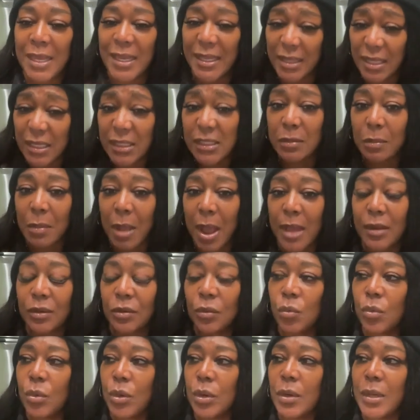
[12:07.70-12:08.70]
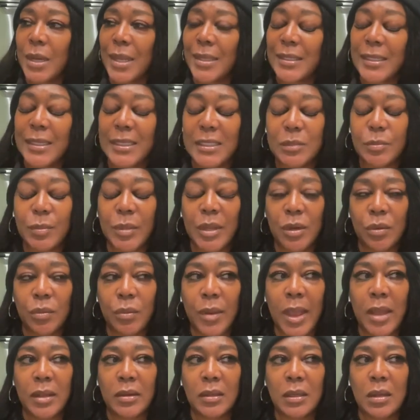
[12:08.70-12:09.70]
in this modern world. I think it's been
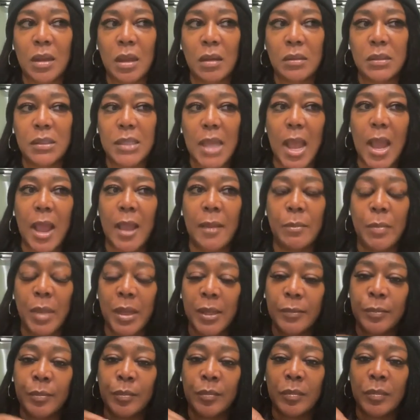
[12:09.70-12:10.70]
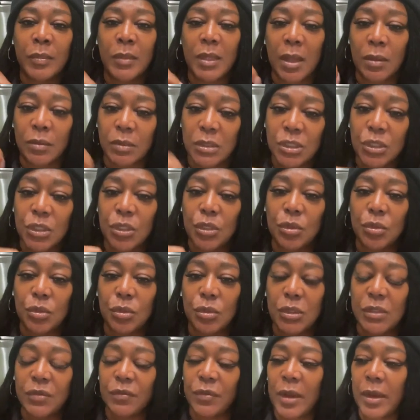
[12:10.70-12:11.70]
around a long time, but it was
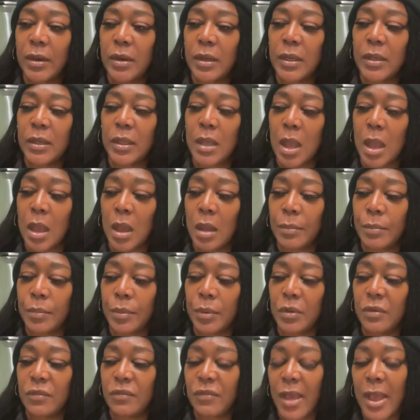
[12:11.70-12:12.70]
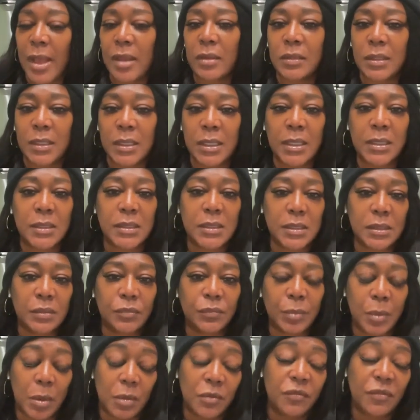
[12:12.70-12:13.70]
used very profoundly
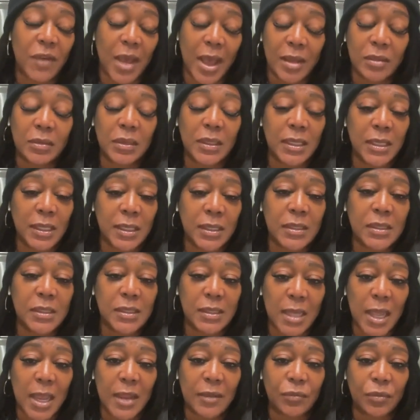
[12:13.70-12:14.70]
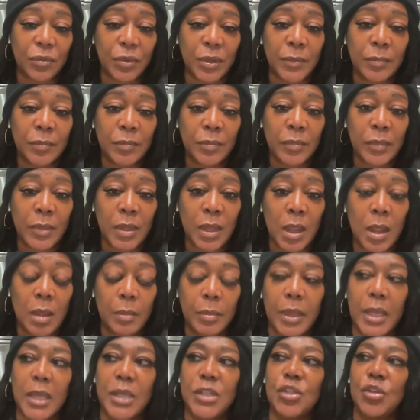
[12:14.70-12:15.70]
in slavery,
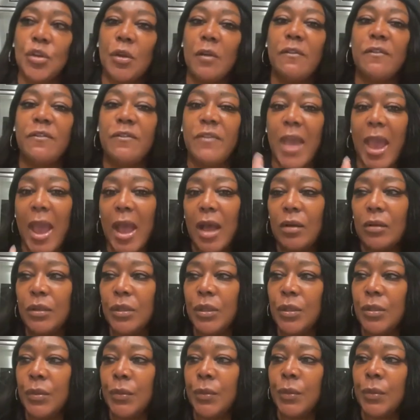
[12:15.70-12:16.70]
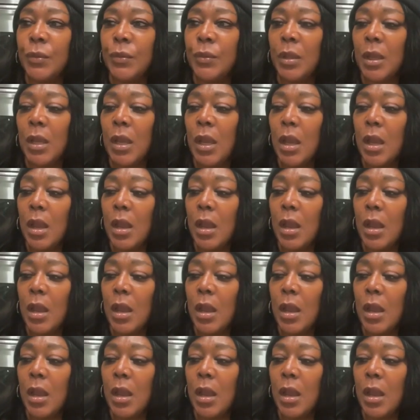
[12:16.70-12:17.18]
because your value